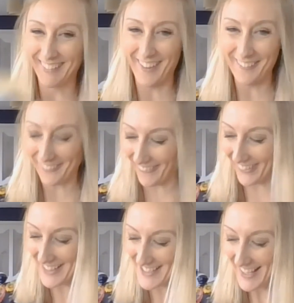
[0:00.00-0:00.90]
of
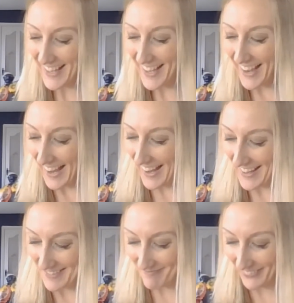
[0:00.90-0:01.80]
course.
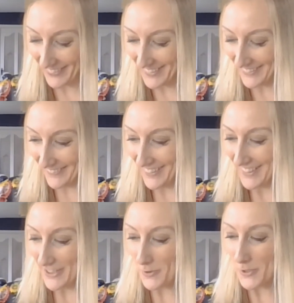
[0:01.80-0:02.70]
But
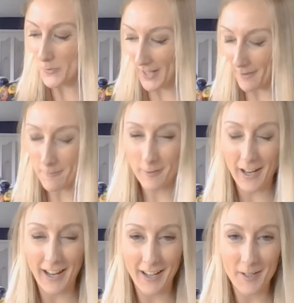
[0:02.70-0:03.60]
you give
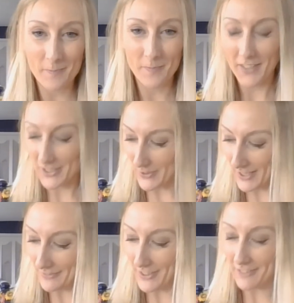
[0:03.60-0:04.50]

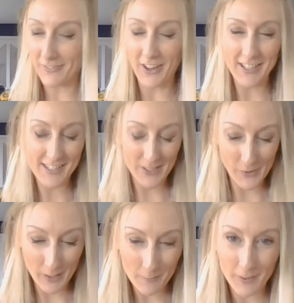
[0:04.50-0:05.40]
the advice,
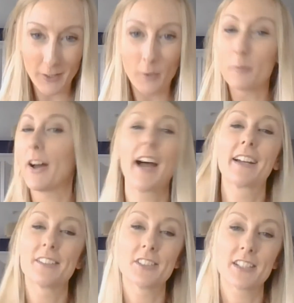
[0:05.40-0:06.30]
you give the love,
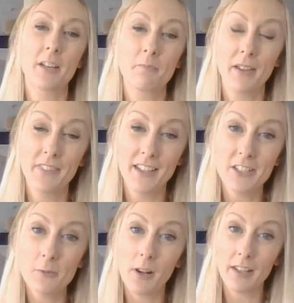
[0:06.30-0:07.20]
and
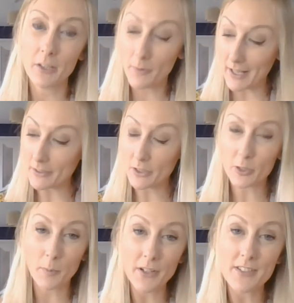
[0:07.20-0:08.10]
then you allow the
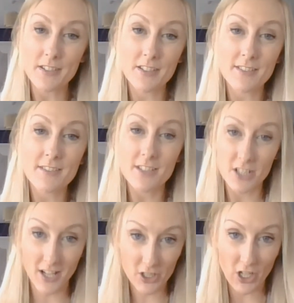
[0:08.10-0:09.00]
other person to
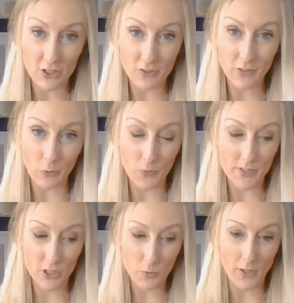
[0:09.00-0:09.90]
take charge of their own
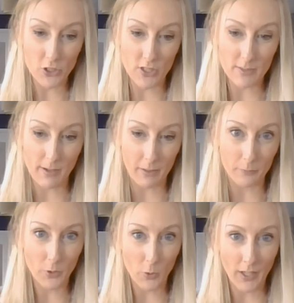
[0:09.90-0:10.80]
situation as
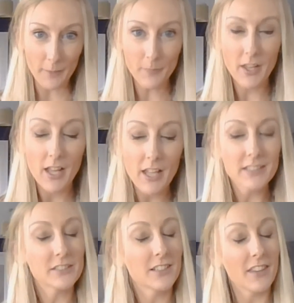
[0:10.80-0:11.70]
well. Okay,
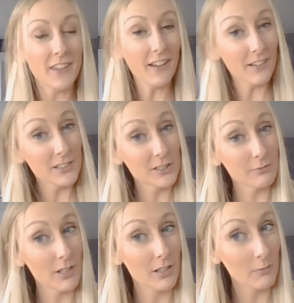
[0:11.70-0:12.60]
so that is
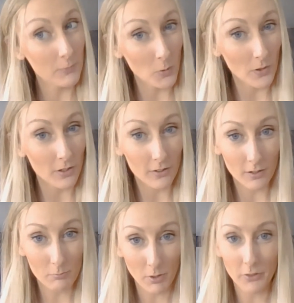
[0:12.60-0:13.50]
your reading for
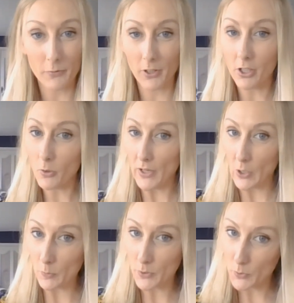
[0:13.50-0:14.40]
the month, Virgo. I
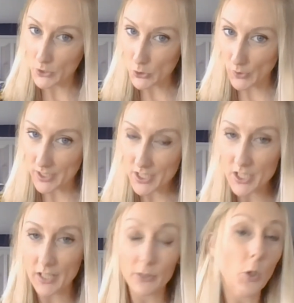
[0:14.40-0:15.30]
hope you enjoyed
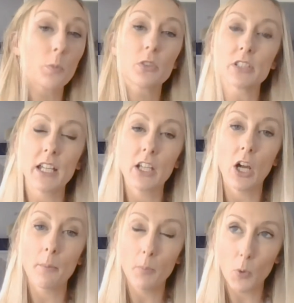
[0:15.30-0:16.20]
it, and I hope you take
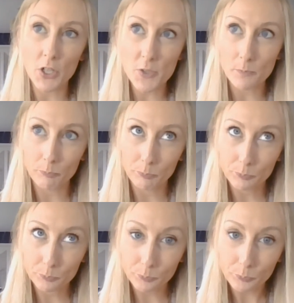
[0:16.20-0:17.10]
on board
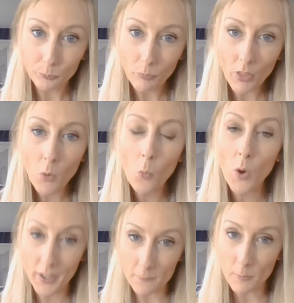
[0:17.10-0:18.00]

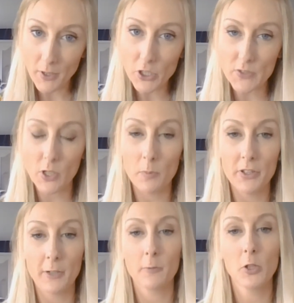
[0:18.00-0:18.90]
what information is
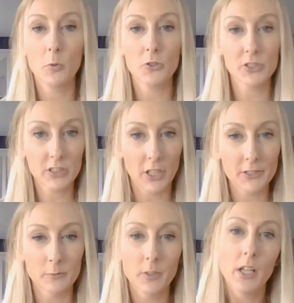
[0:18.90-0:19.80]
coming there for you, and just
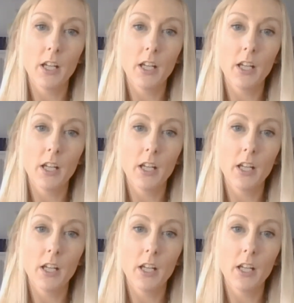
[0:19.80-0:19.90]
kind of